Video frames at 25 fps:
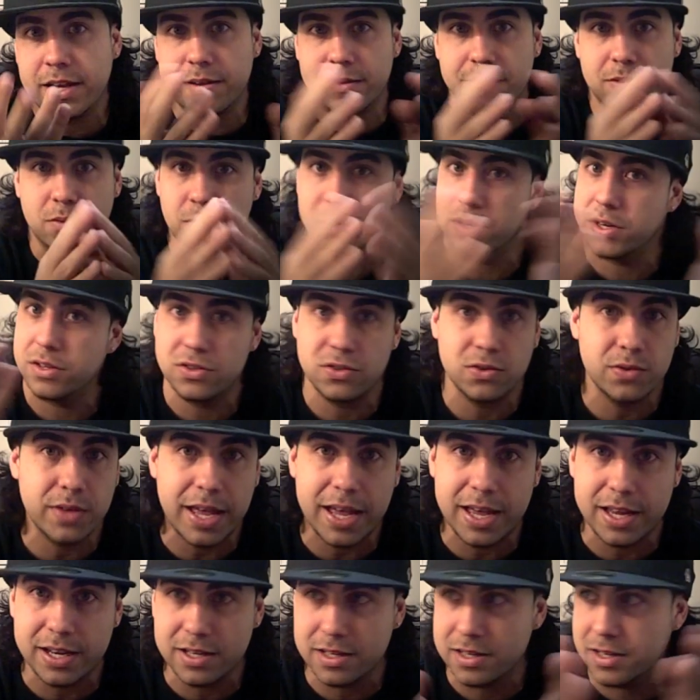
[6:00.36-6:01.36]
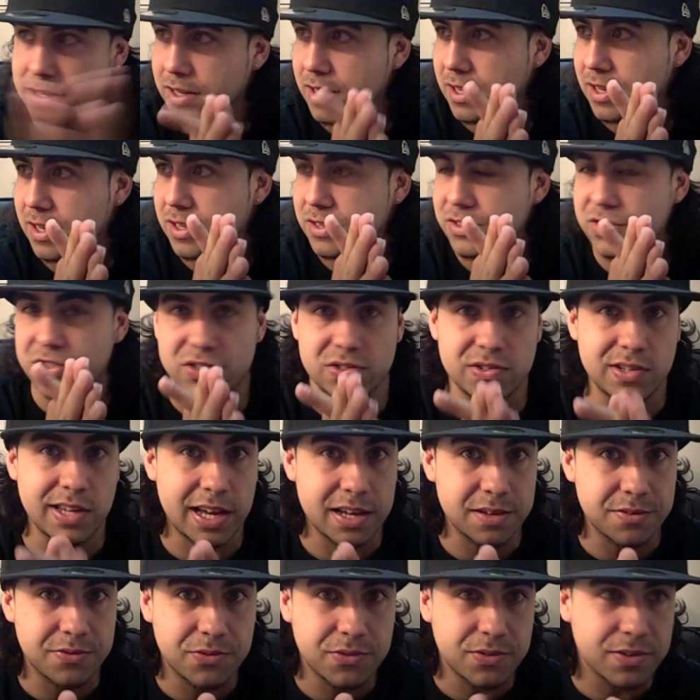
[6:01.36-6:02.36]
hey, you want to do that? It's your
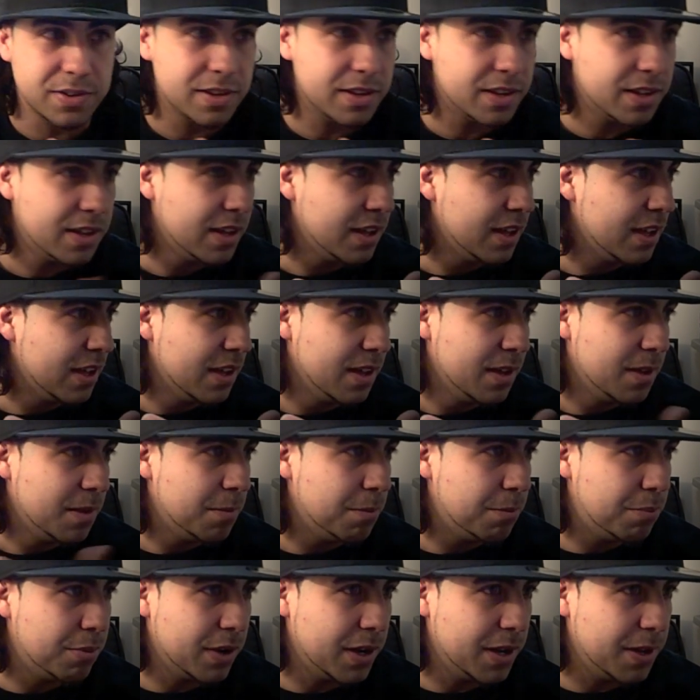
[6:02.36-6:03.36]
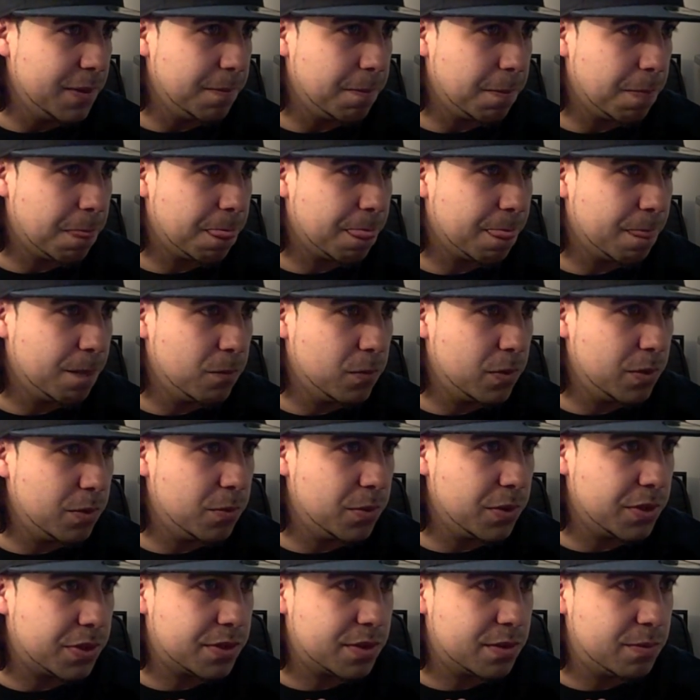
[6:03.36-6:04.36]
life. But
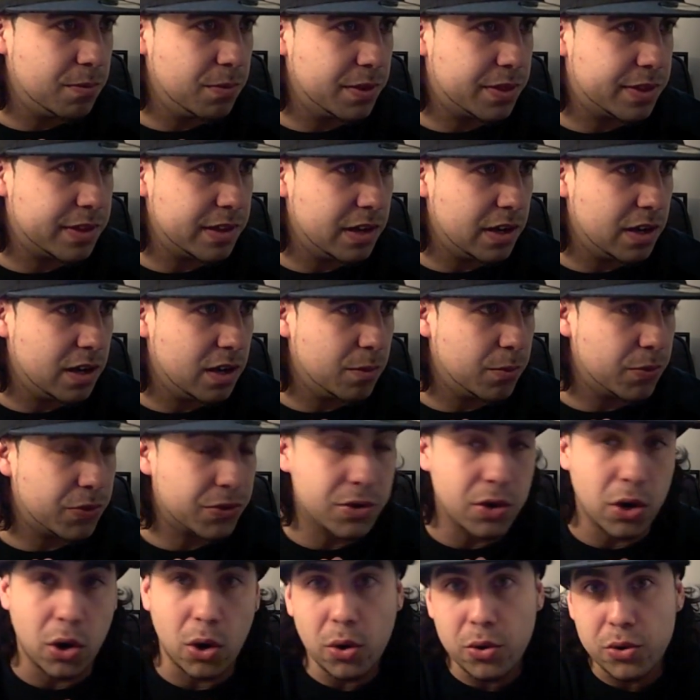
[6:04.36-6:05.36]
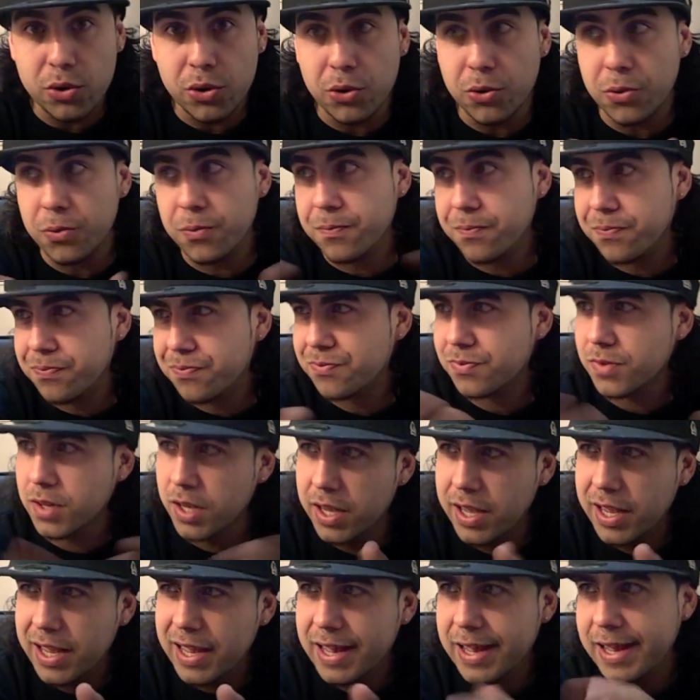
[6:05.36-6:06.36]
with Cotto,
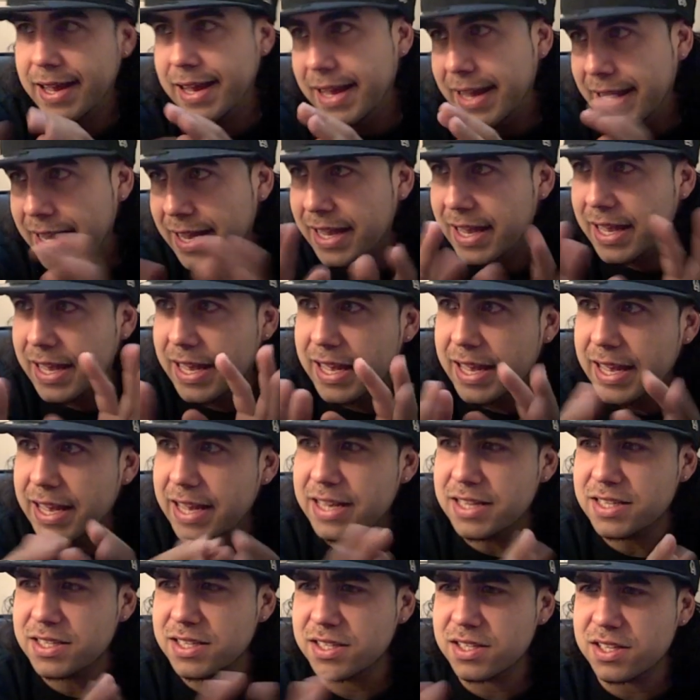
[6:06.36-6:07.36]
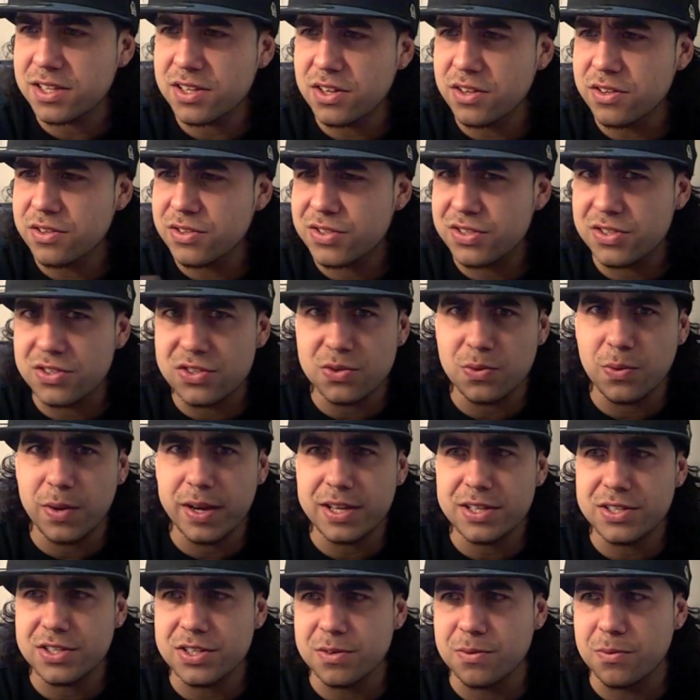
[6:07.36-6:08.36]
his is another
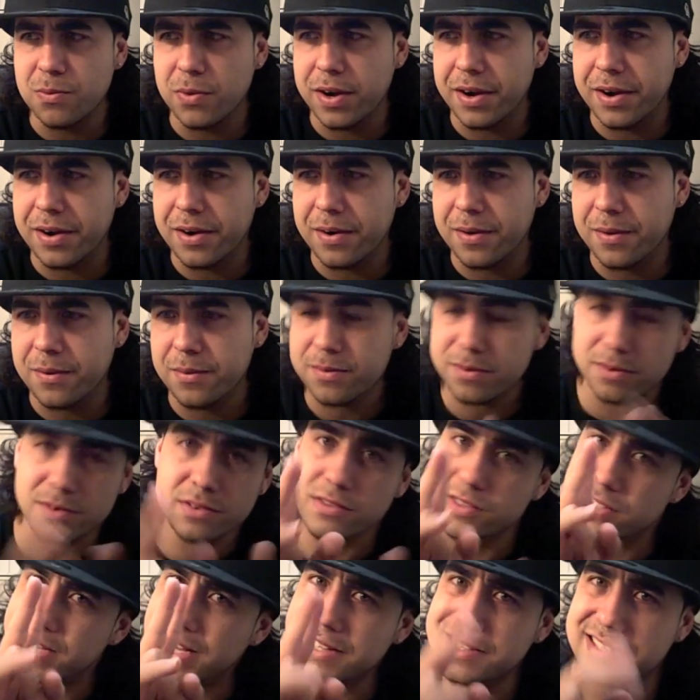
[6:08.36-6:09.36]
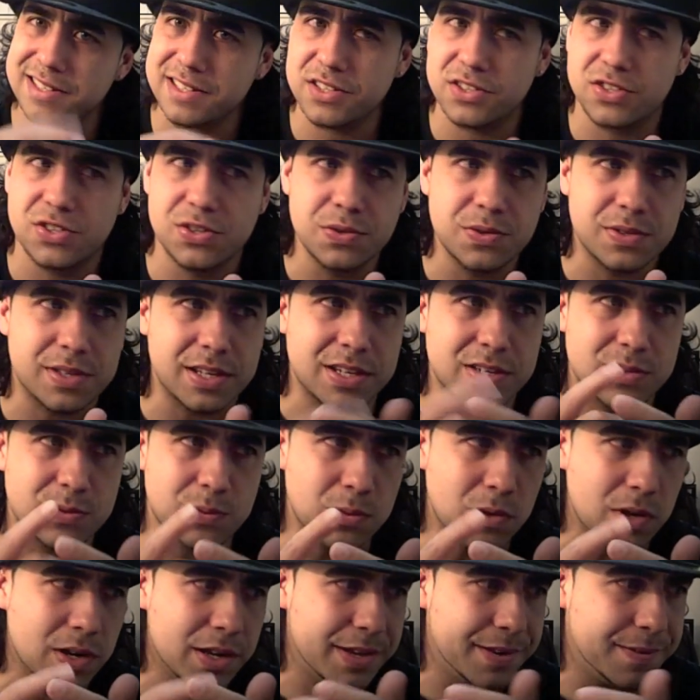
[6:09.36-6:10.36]
situation where, well, there's actually 2 things.
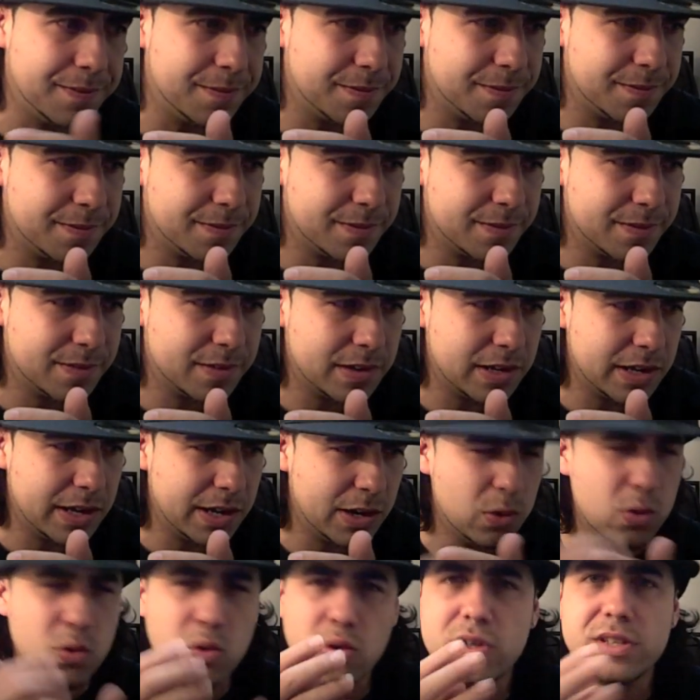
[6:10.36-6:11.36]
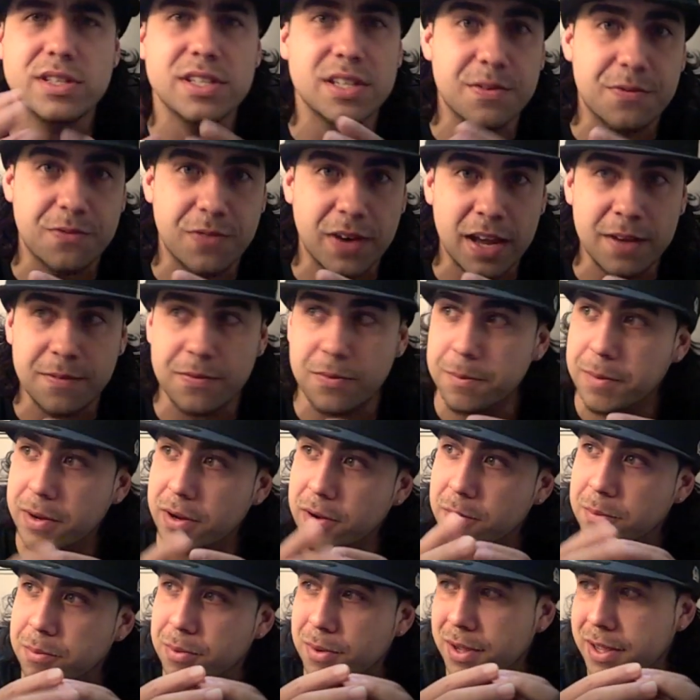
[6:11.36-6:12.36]
One, who does he fight from
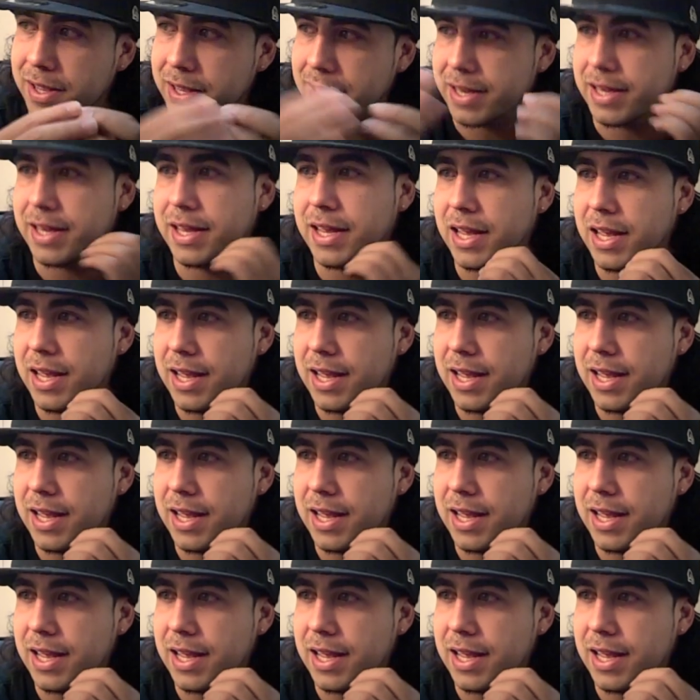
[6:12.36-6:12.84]
here? But